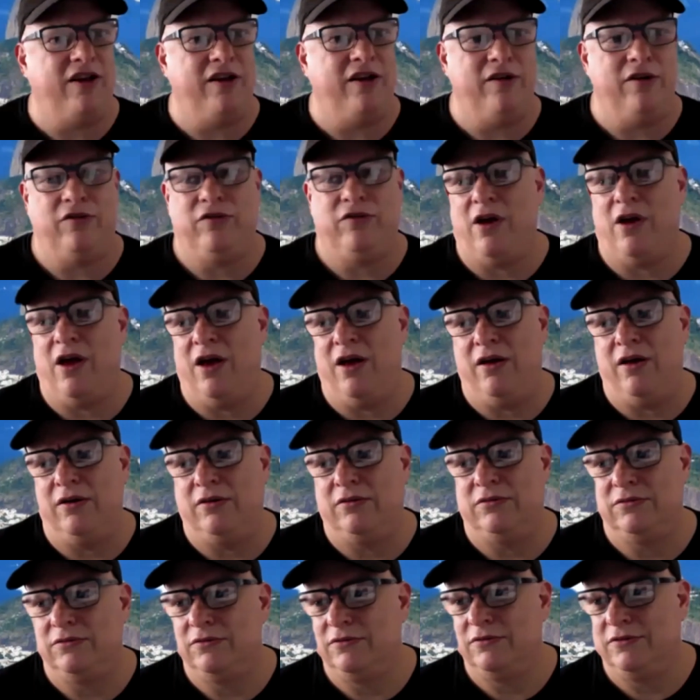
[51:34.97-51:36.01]
being,
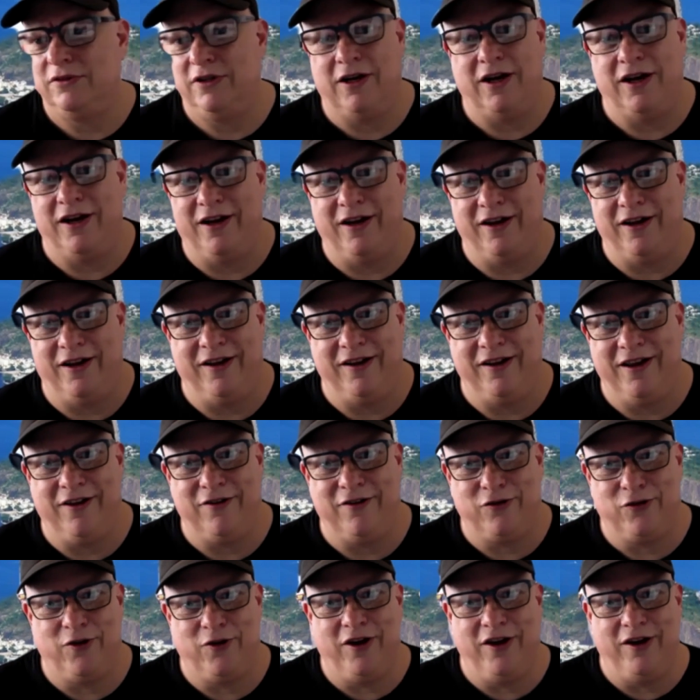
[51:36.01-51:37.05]
I guess
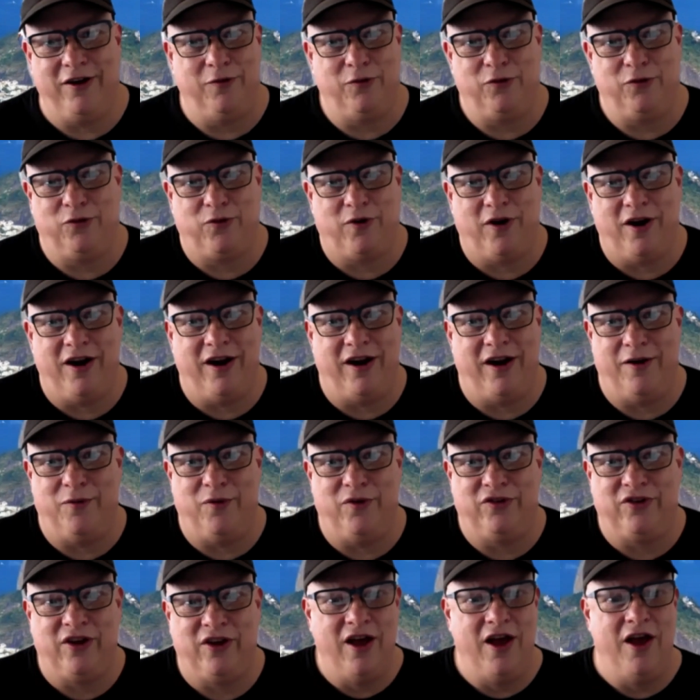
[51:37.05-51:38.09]
right. It was right. It
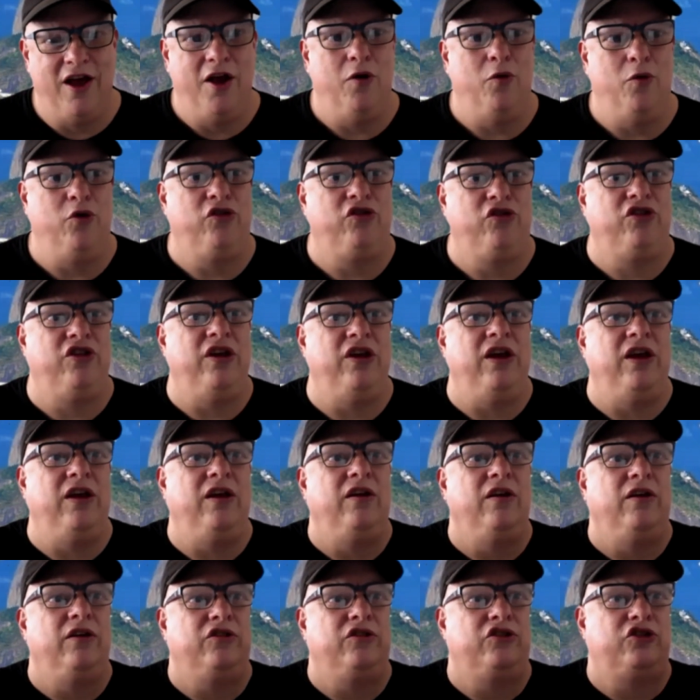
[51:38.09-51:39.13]
was it was the
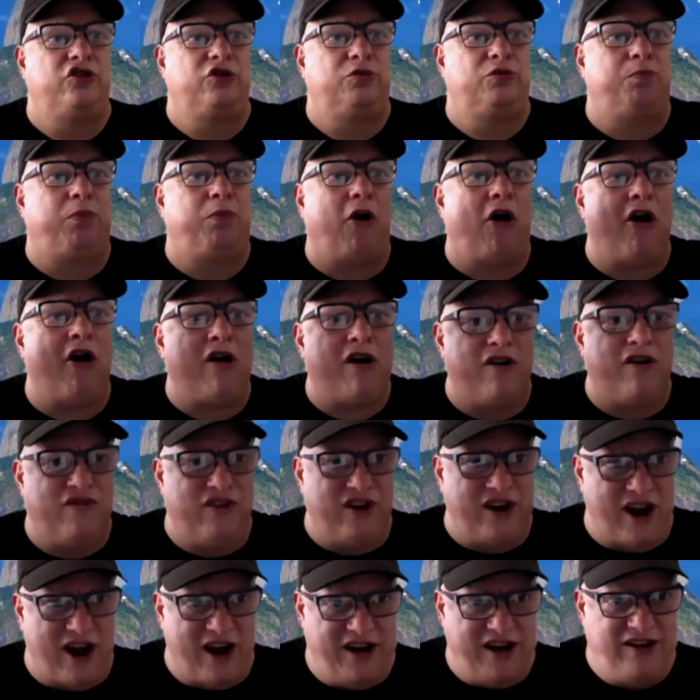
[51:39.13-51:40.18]
spark of an
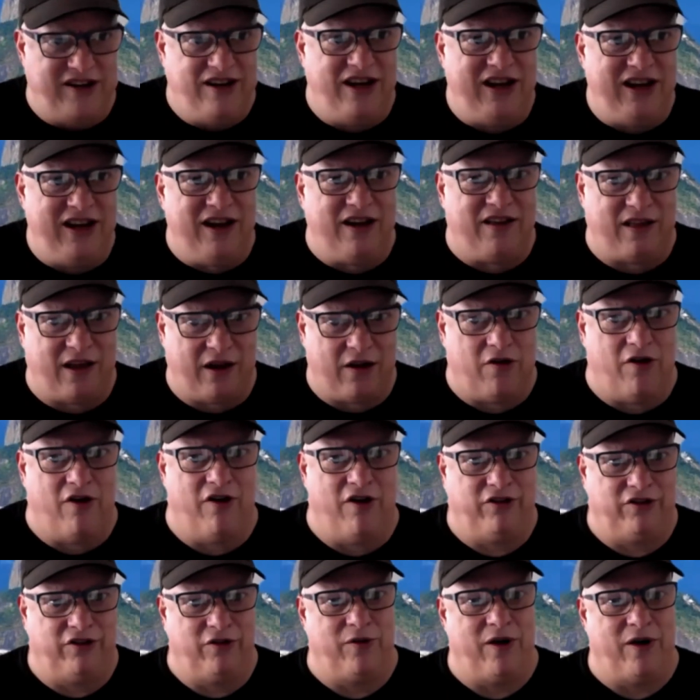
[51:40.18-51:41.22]
idea that
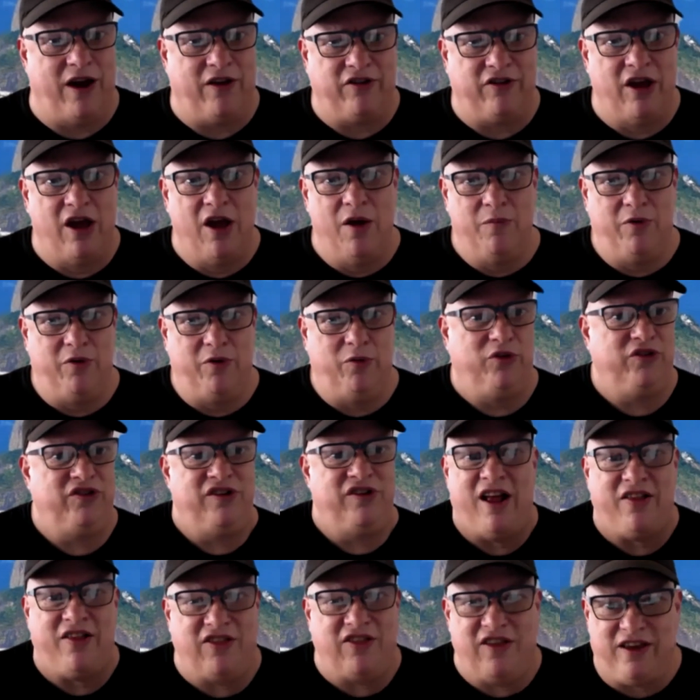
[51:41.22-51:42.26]
caused the rest. It was
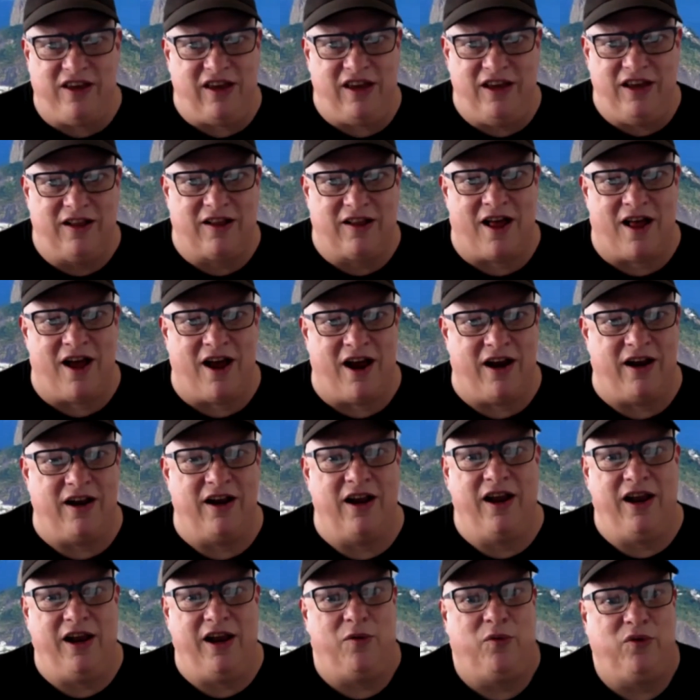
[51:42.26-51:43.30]
not the key line."
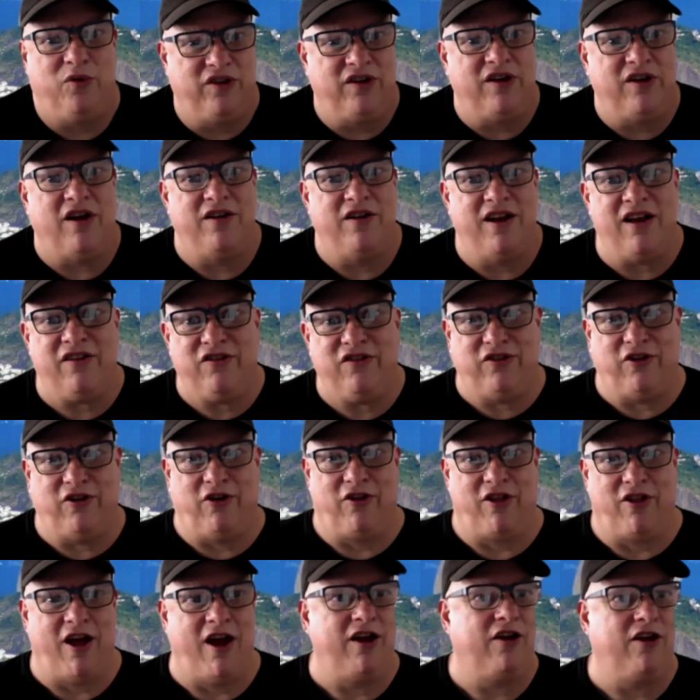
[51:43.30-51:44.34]
and it was an unnecessary
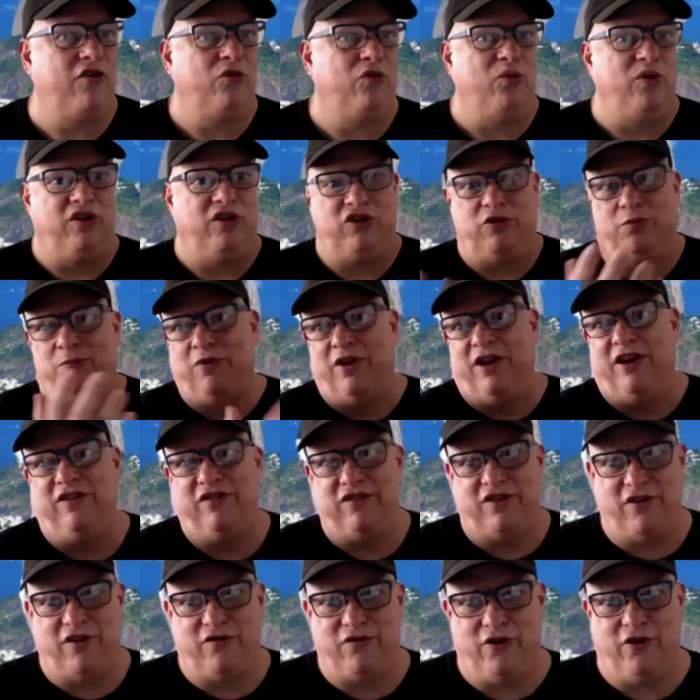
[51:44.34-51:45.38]
line because we explained
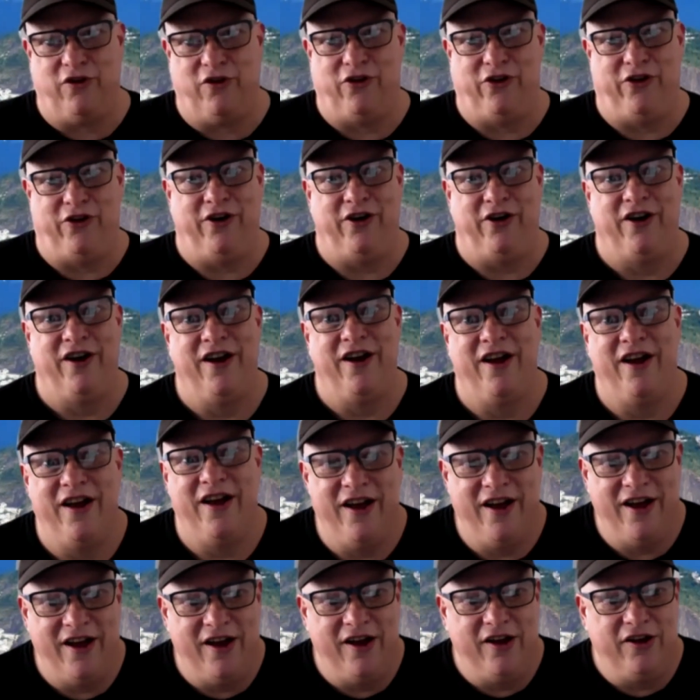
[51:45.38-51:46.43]
stuff earlier.
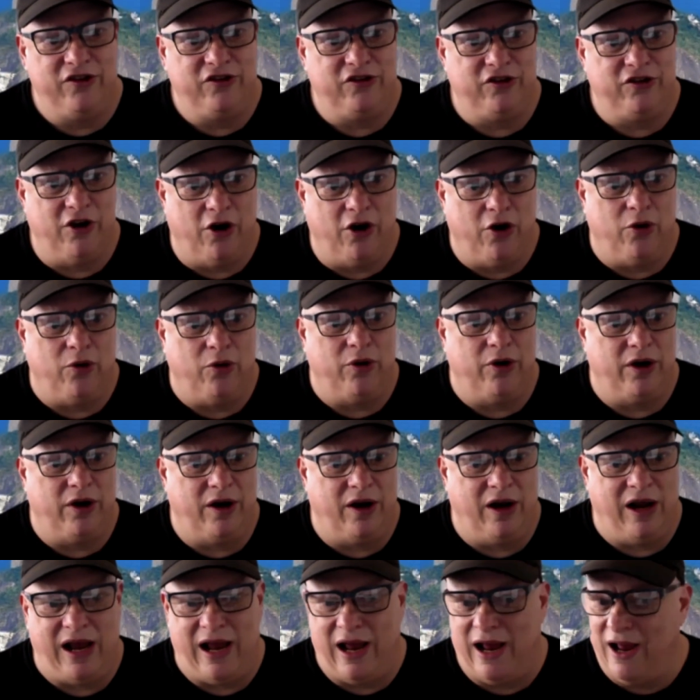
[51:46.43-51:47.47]
So
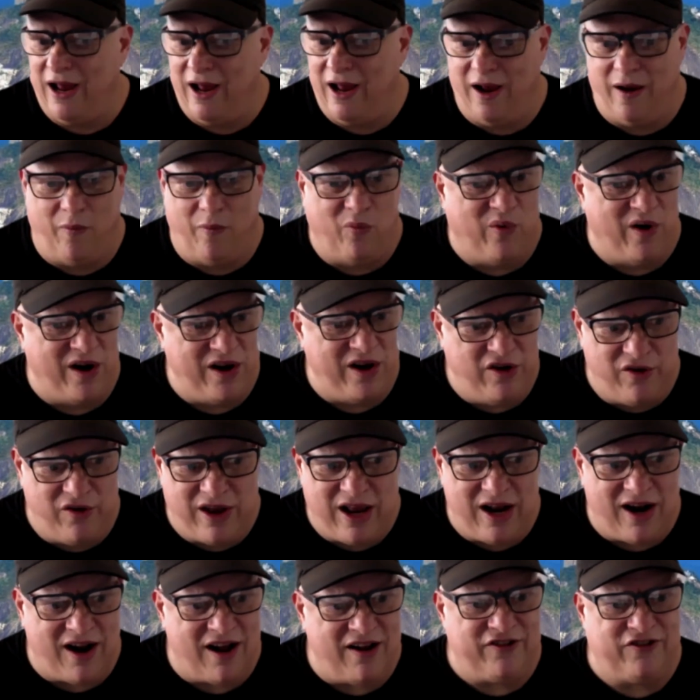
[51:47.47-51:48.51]
when you get
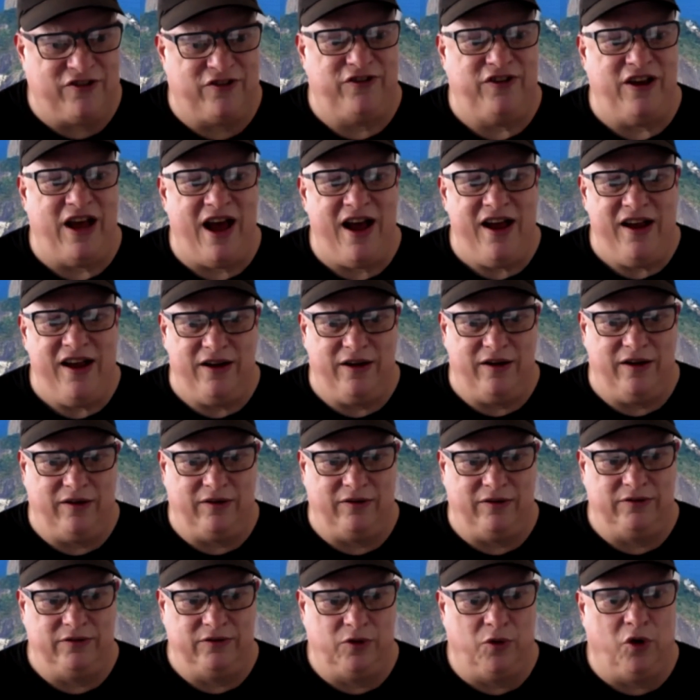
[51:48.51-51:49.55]
on set,
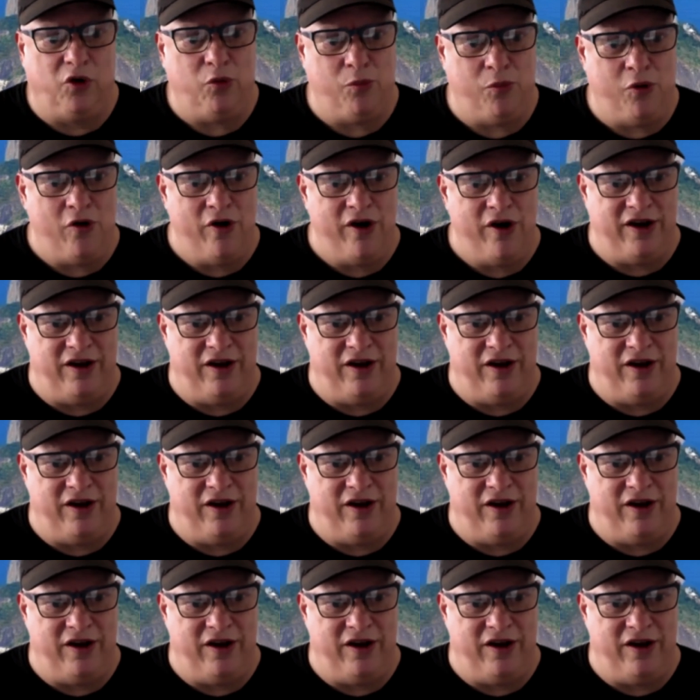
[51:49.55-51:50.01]
the whole point